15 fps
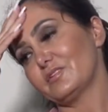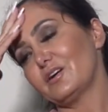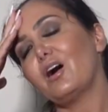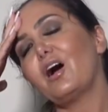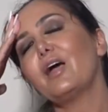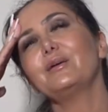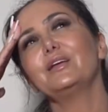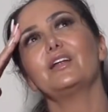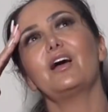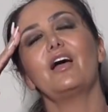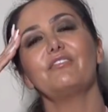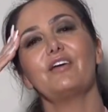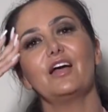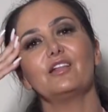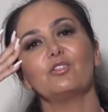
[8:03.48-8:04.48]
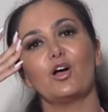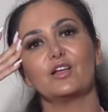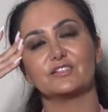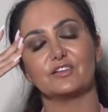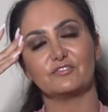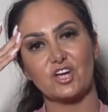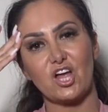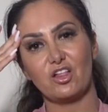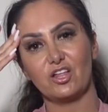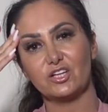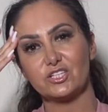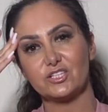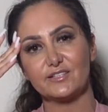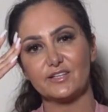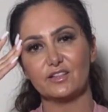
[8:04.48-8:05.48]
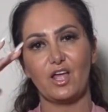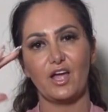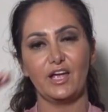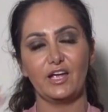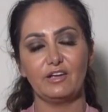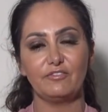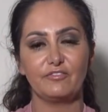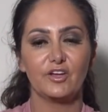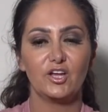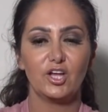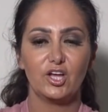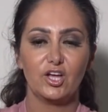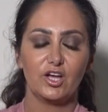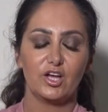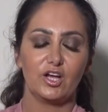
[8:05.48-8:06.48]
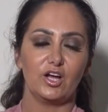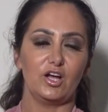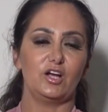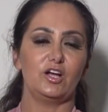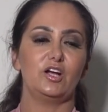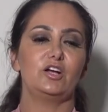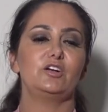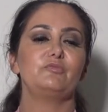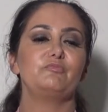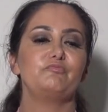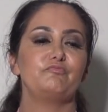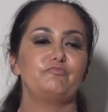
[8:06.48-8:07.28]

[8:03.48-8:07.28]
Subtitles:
I mean, I've had lots of challenges in life. I